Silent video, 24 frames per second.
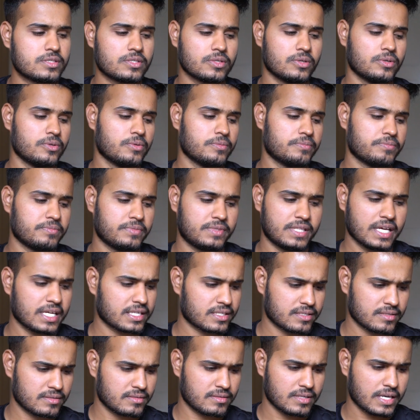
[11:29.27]
So
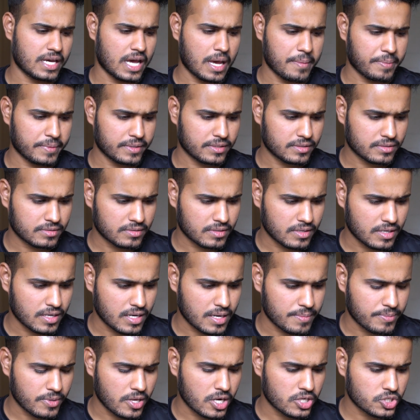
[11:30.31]
that happened.
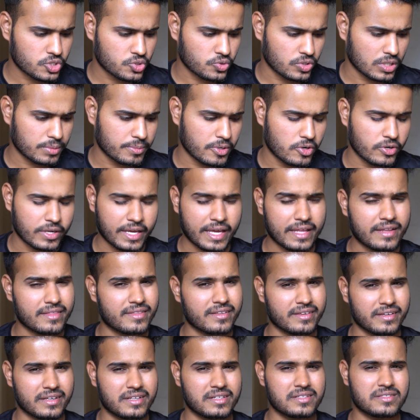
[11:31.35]
I'm not sure about
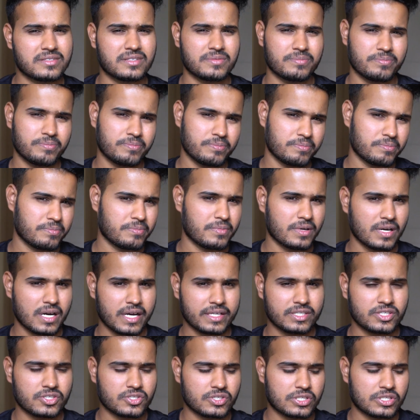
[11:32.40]
anything else.
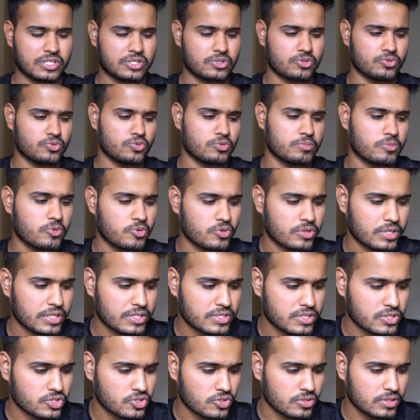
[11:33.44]
I just need to do more
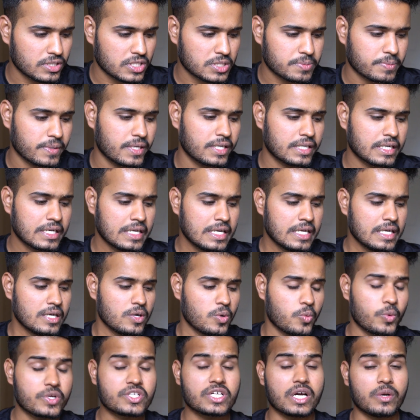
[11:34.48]
research on this part,
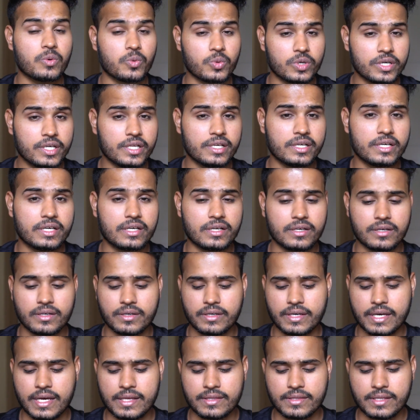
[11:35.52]
which I would,
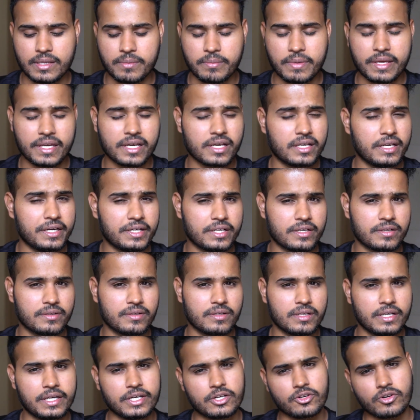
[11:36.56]
and then make a
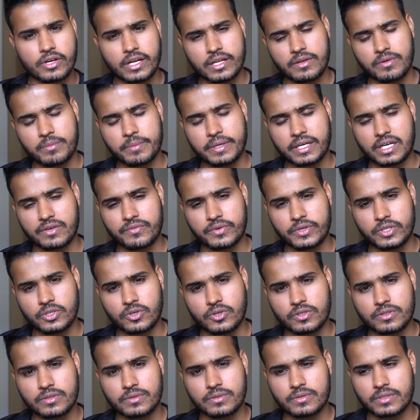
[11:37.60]
later on. I'll make a video
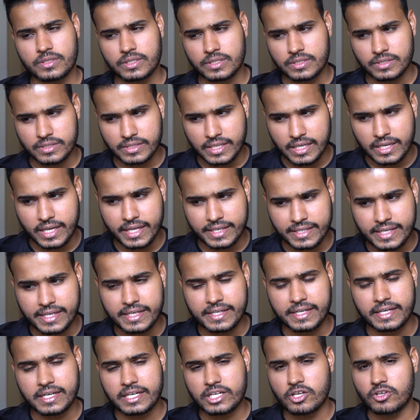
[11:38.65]
on
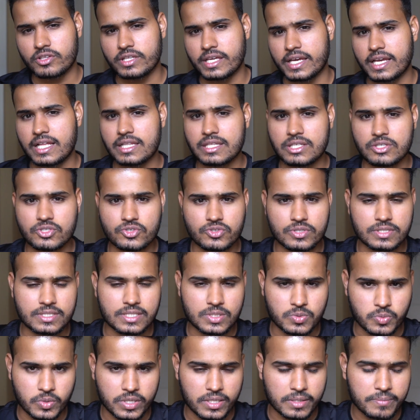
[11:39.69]
dedicatedly on the health insurance
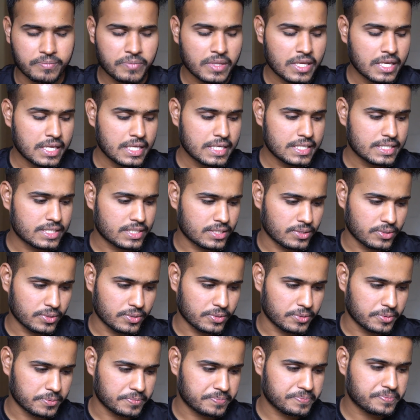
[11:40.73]
as well.
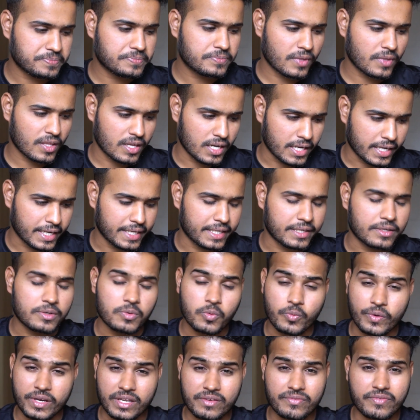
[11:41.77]
So again,
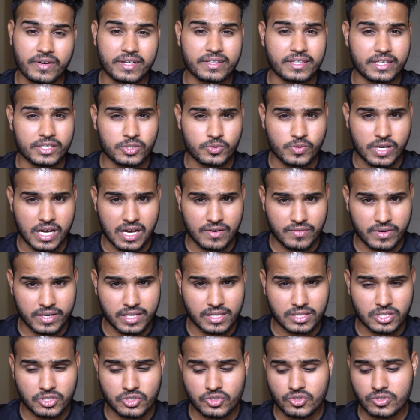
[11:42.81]
verify that you have a
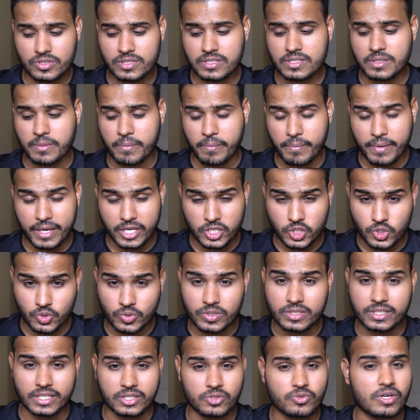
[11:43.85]
health insurance. Make
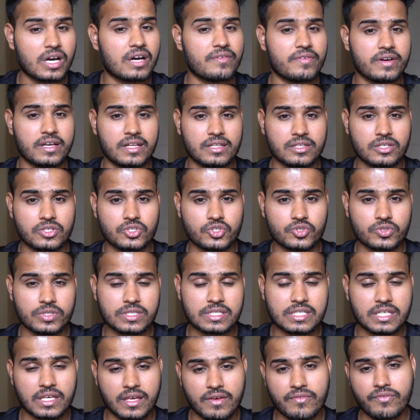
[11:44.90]
sure that you have a health
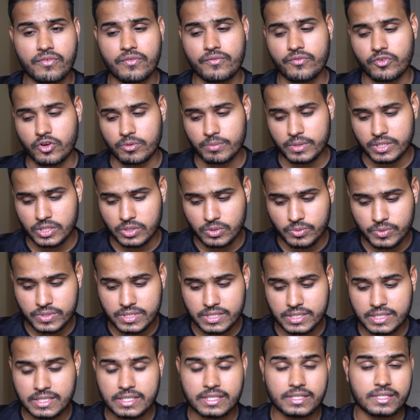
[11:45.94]
insurance. If from the
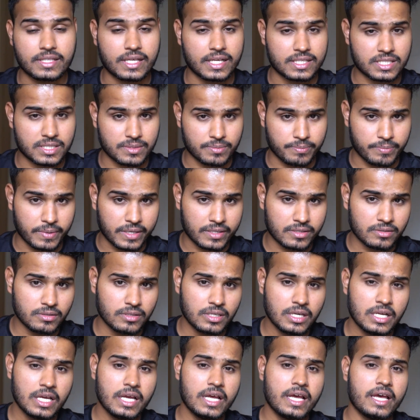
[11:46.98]
university, that's better.
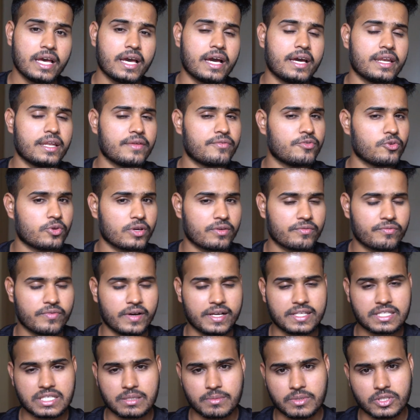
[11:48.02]
And if you can
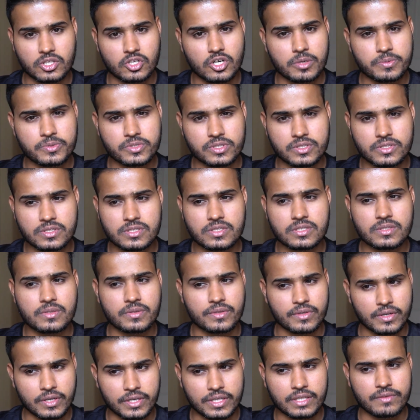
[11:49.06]
find some other
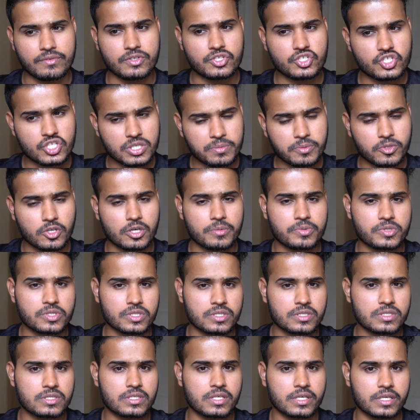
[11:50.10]
options, relatively cheaper
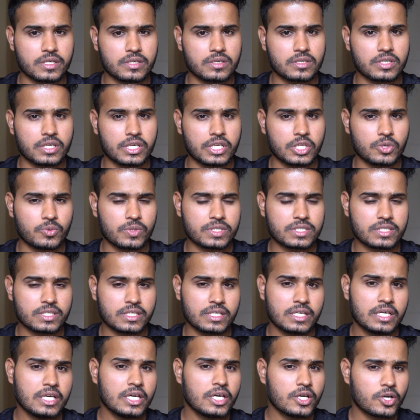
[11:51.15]
options here in
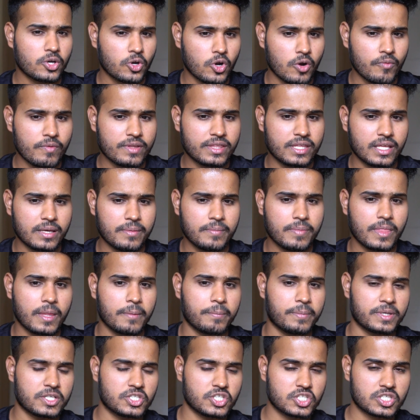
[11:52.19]
USA, go with them.
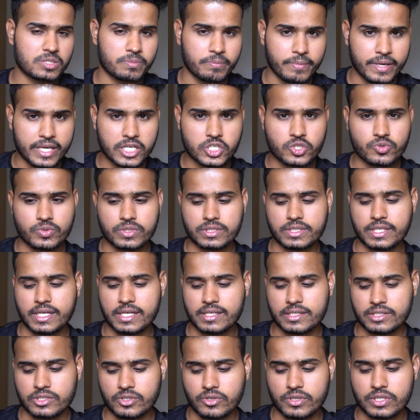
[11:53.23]
But just make sure
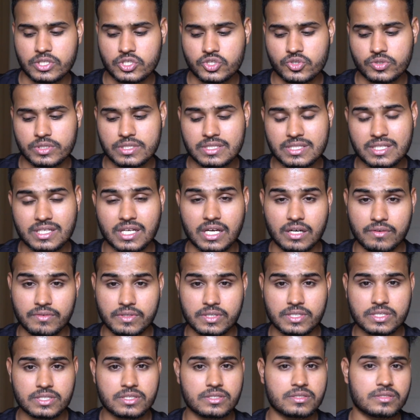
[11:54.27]
that your insurance
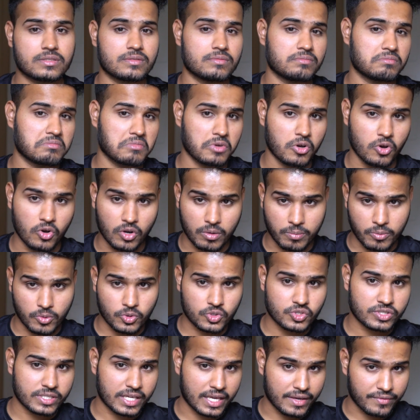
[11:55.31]
covers
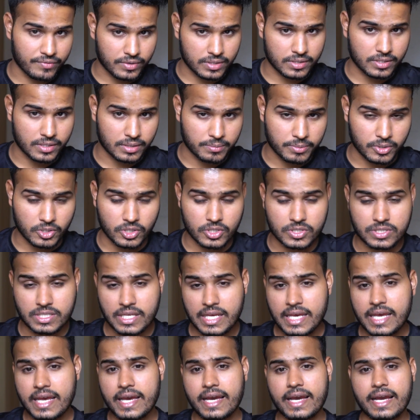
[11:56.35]
almost everything, because
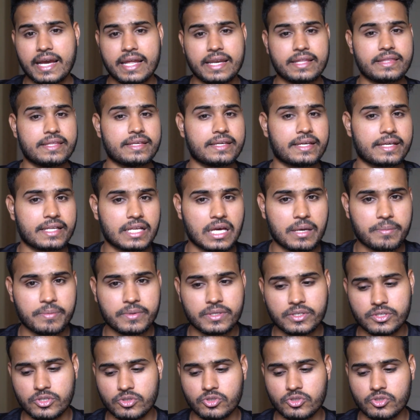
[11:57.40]
anything can happen.